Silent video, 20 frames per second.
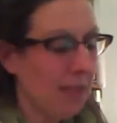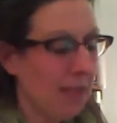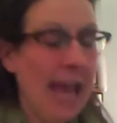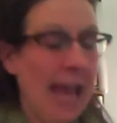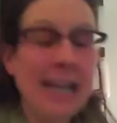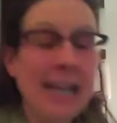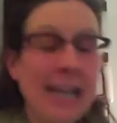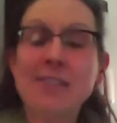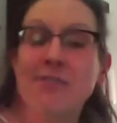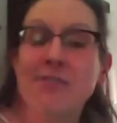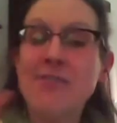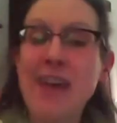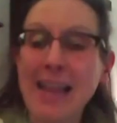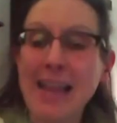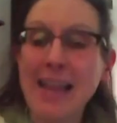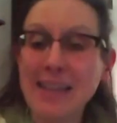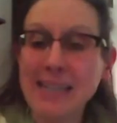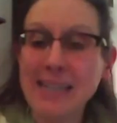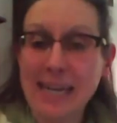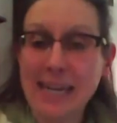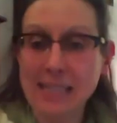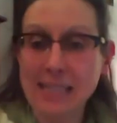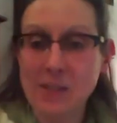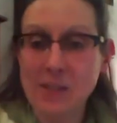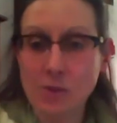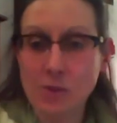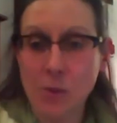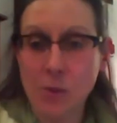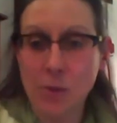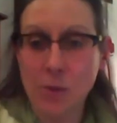And it's a validated
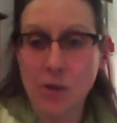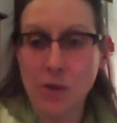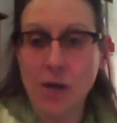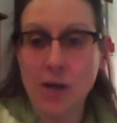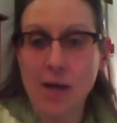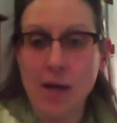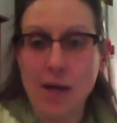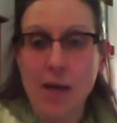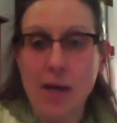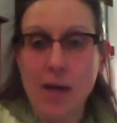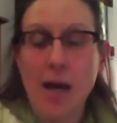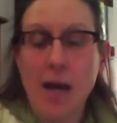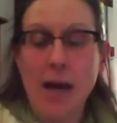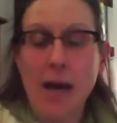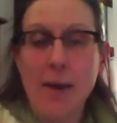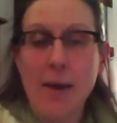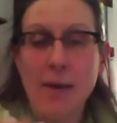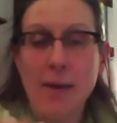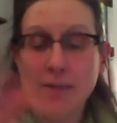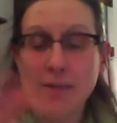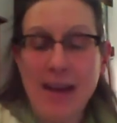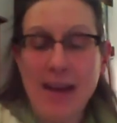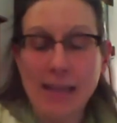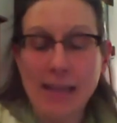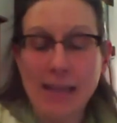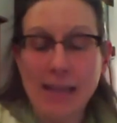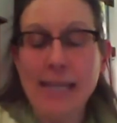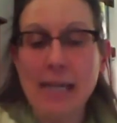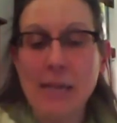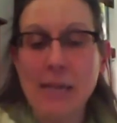score and a
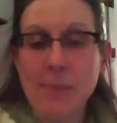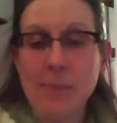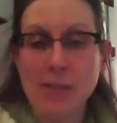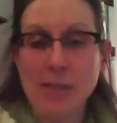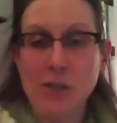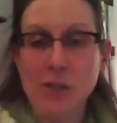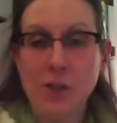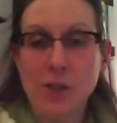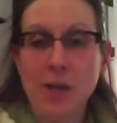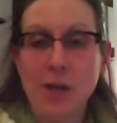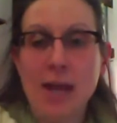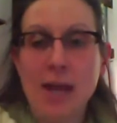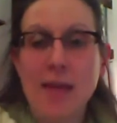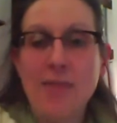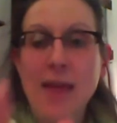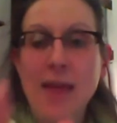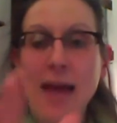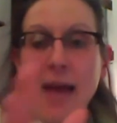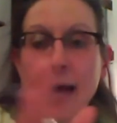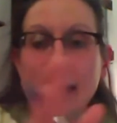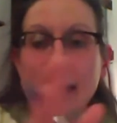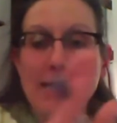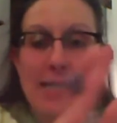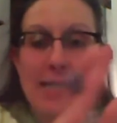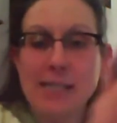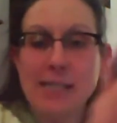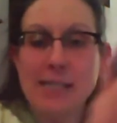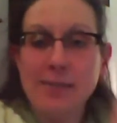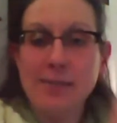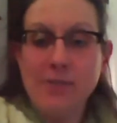validated measure that
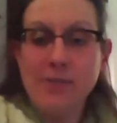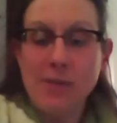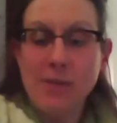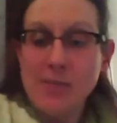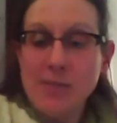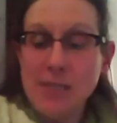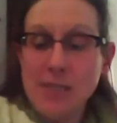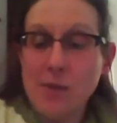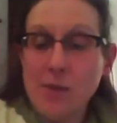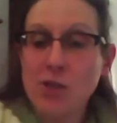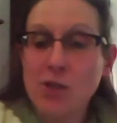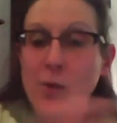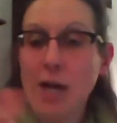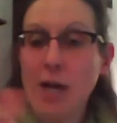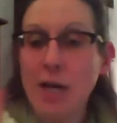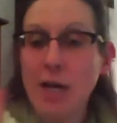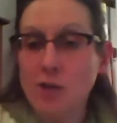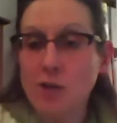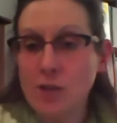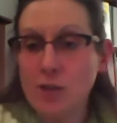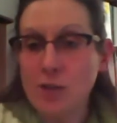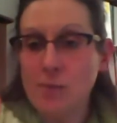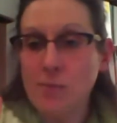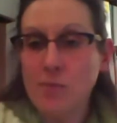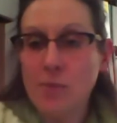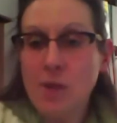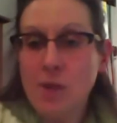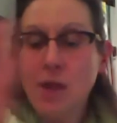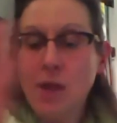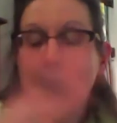is from 0 to 100.
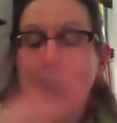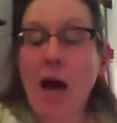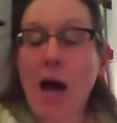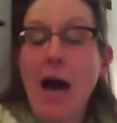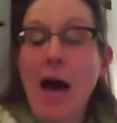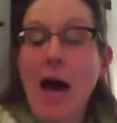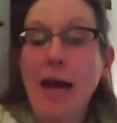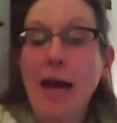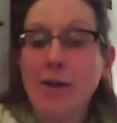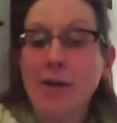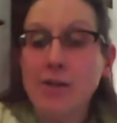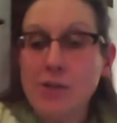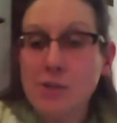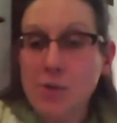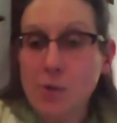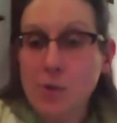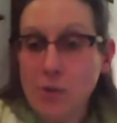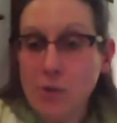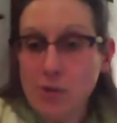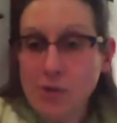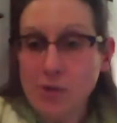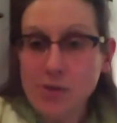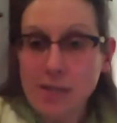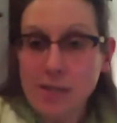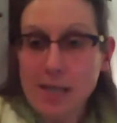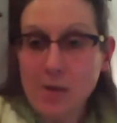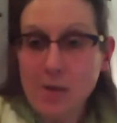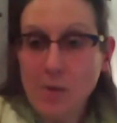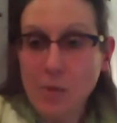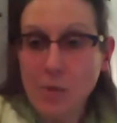Higher scores
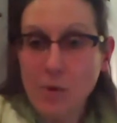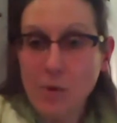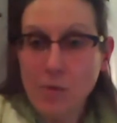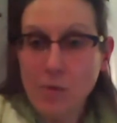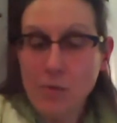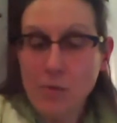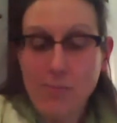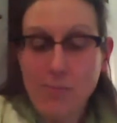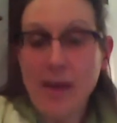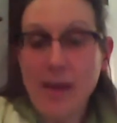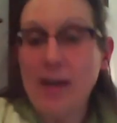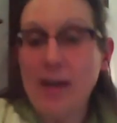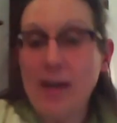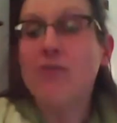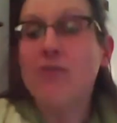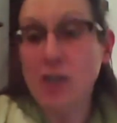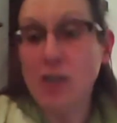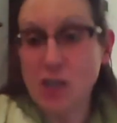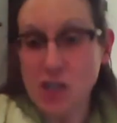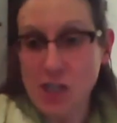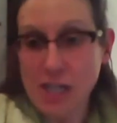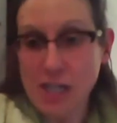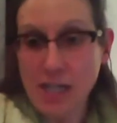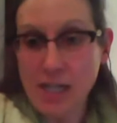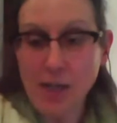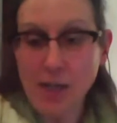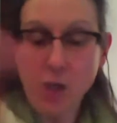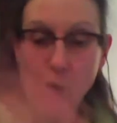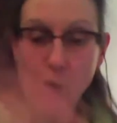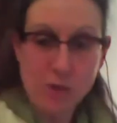equal better functioning,
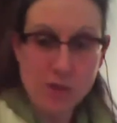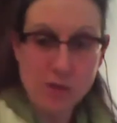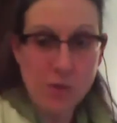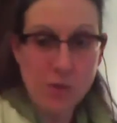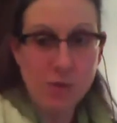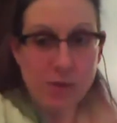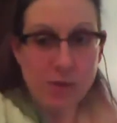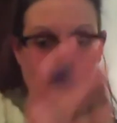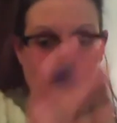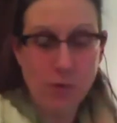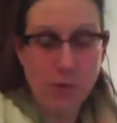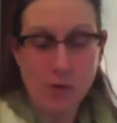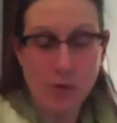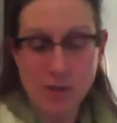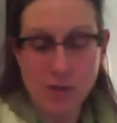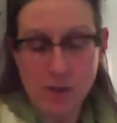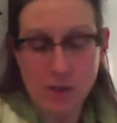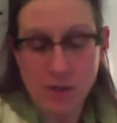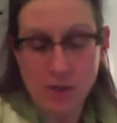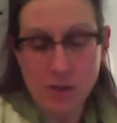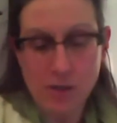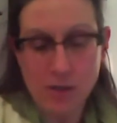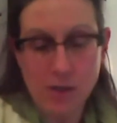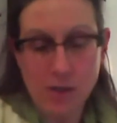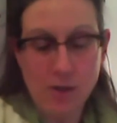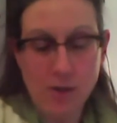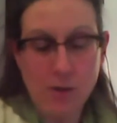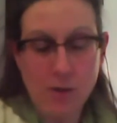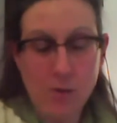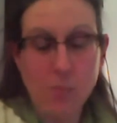and lower scores, of course, are
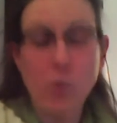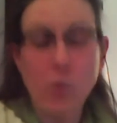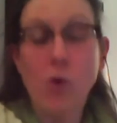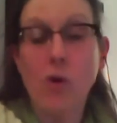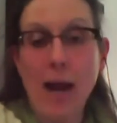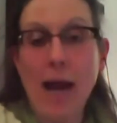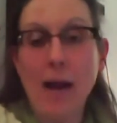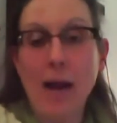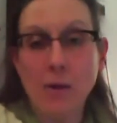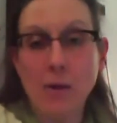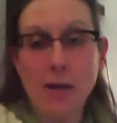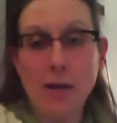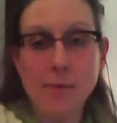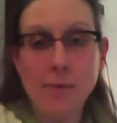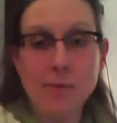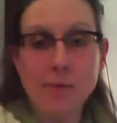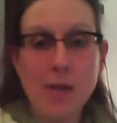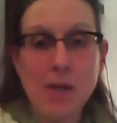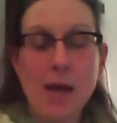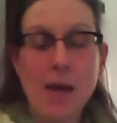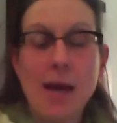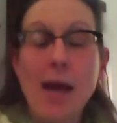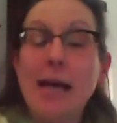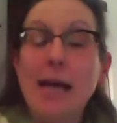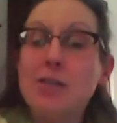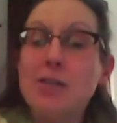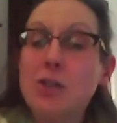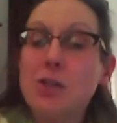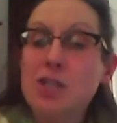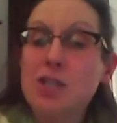poor outcomes.
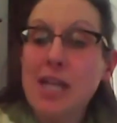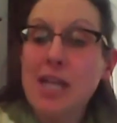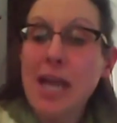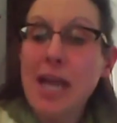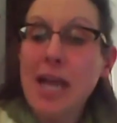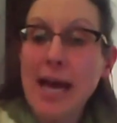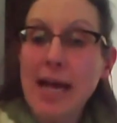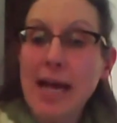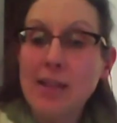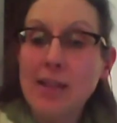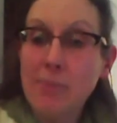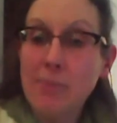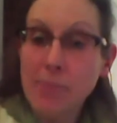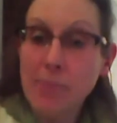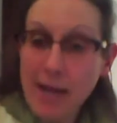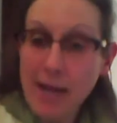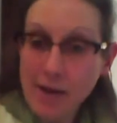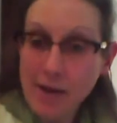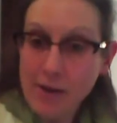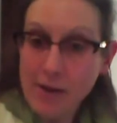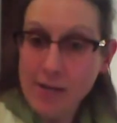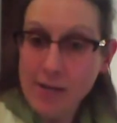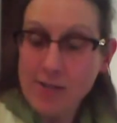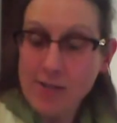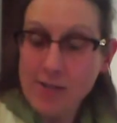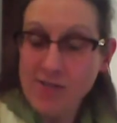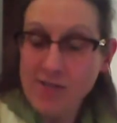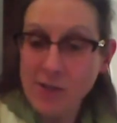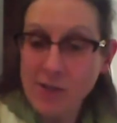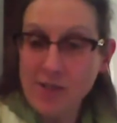And so she had the parent
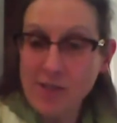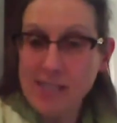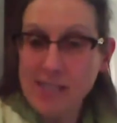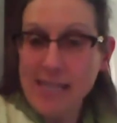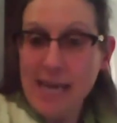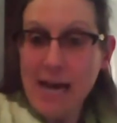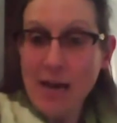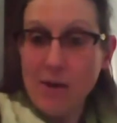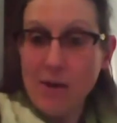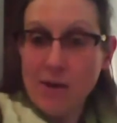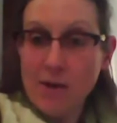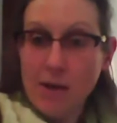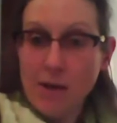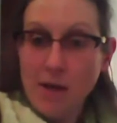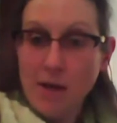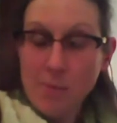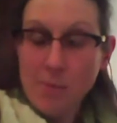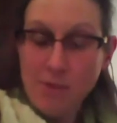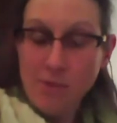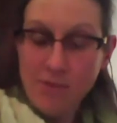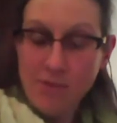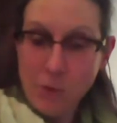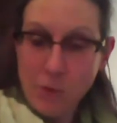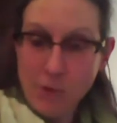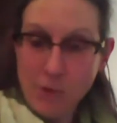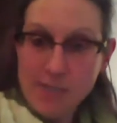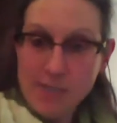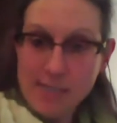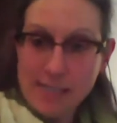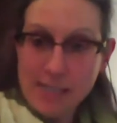fill this out
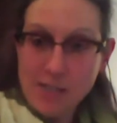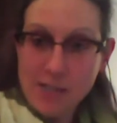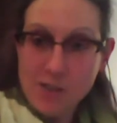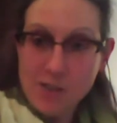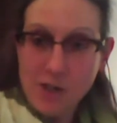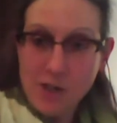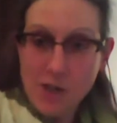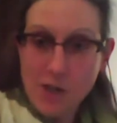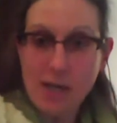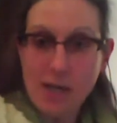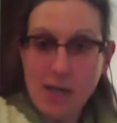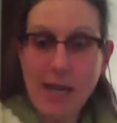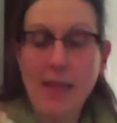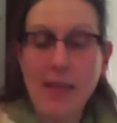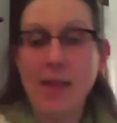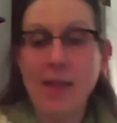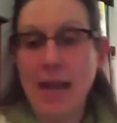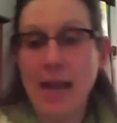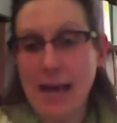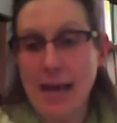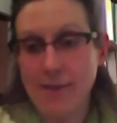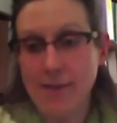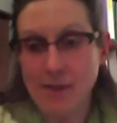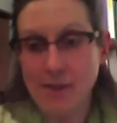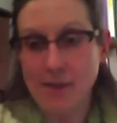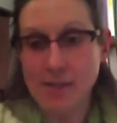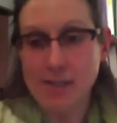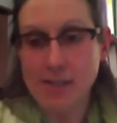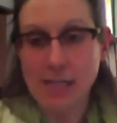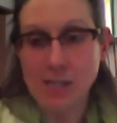before the session started and then after
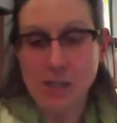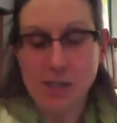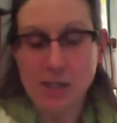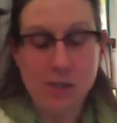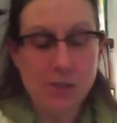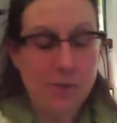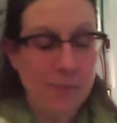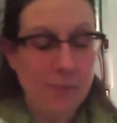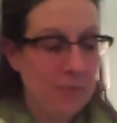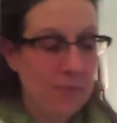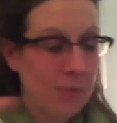the sessions.